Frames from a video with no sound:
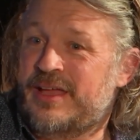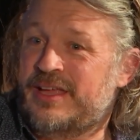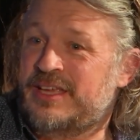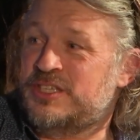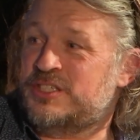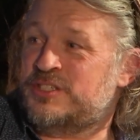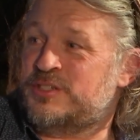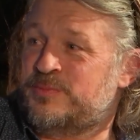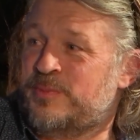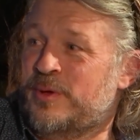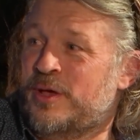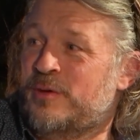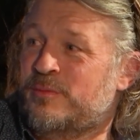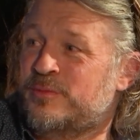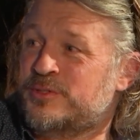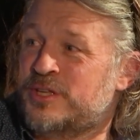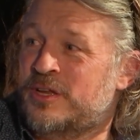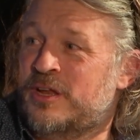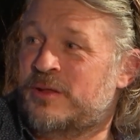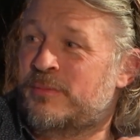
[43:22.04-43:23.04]
each sperm
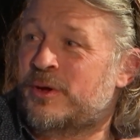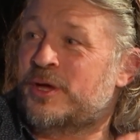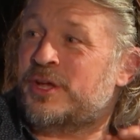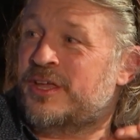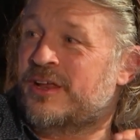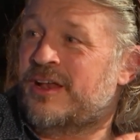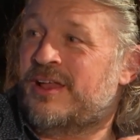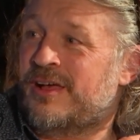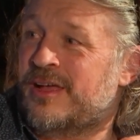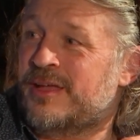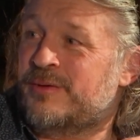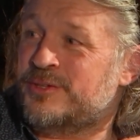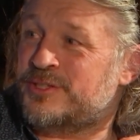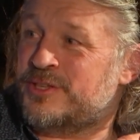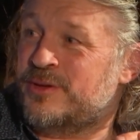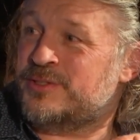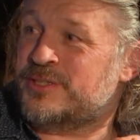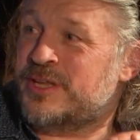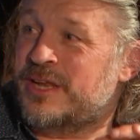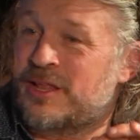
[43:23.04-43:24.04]
was an homunculi,
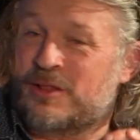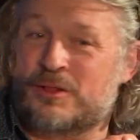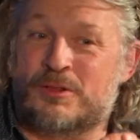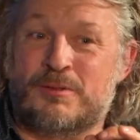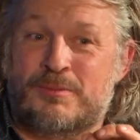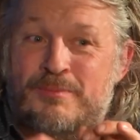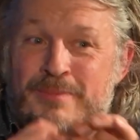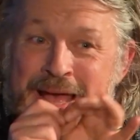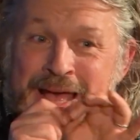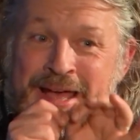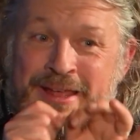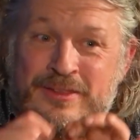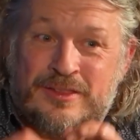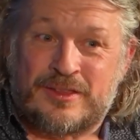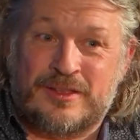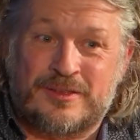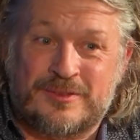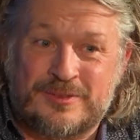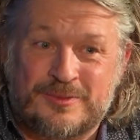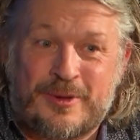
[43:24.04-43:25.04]
so it was a little man
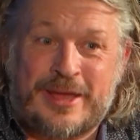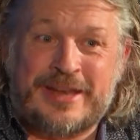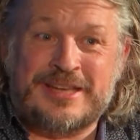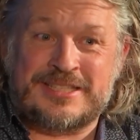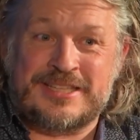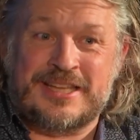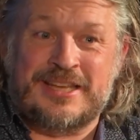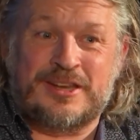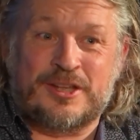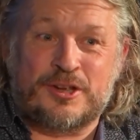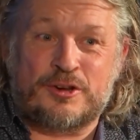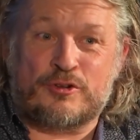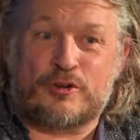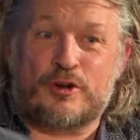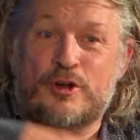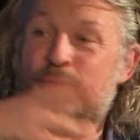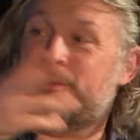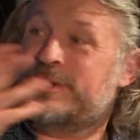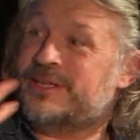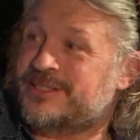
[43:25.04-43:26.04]
that went in and
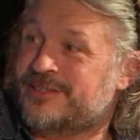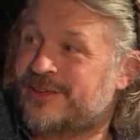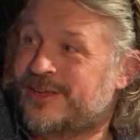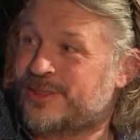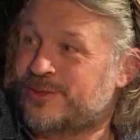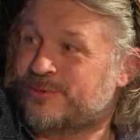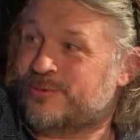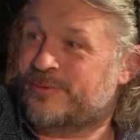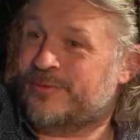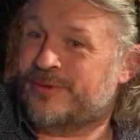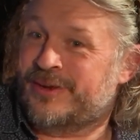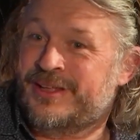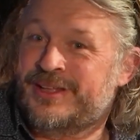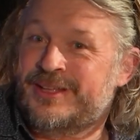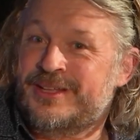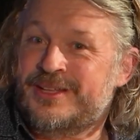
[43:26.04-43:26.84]
grew inside the woman.